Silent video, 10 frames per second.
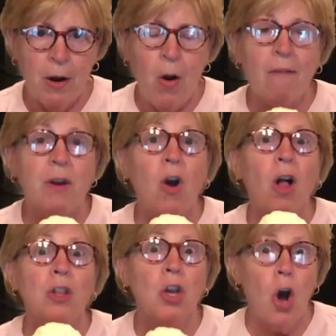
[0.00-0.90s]
often
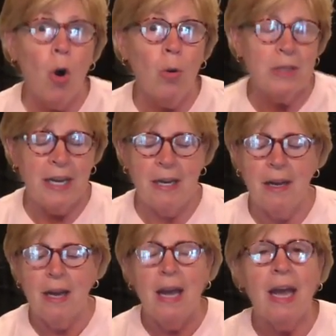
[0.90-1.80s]
called choline,
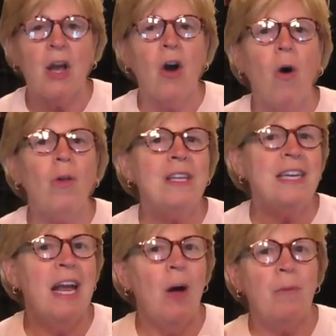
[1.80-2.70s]
and
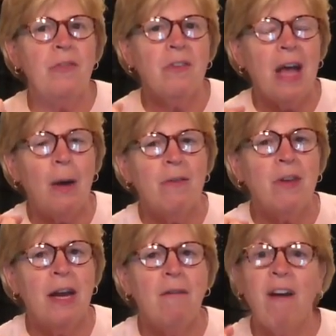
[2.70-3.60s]
choline helps the
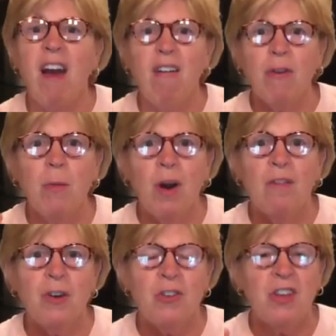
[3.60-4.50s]
outside of every one
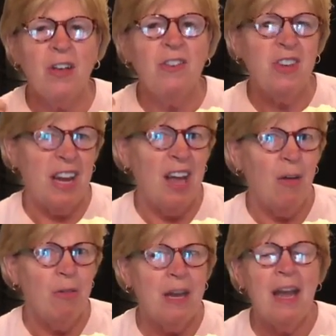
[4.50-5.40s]
of your cells stay
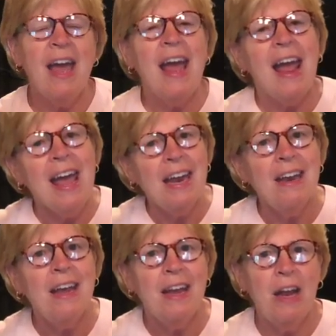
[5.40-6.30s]
healthy, and
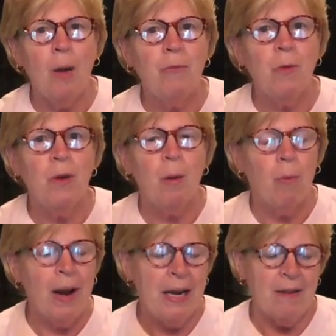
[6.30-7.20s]
it helps with our
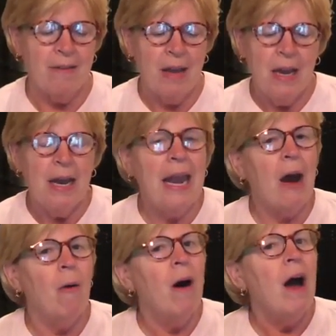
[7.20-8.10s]
brains.
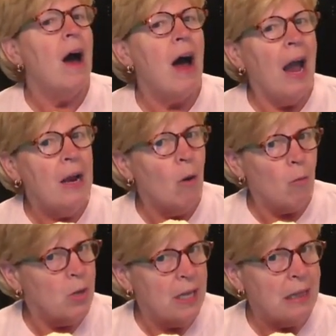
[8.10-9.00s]
Now, I don't
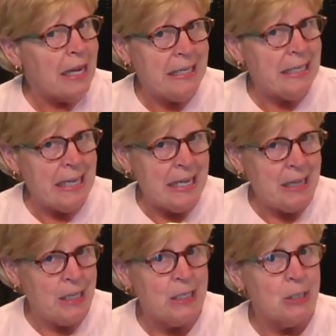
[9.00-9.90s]
really like to eat
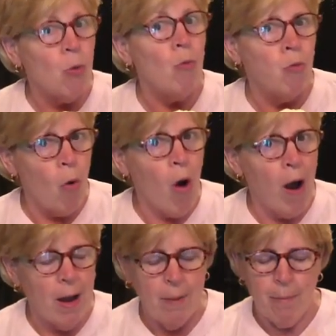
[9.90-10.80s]
this raw
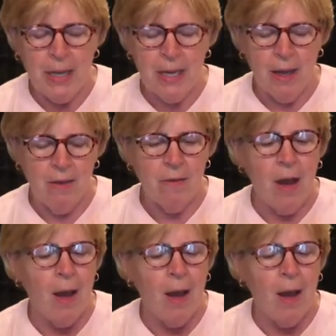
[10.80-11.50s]
because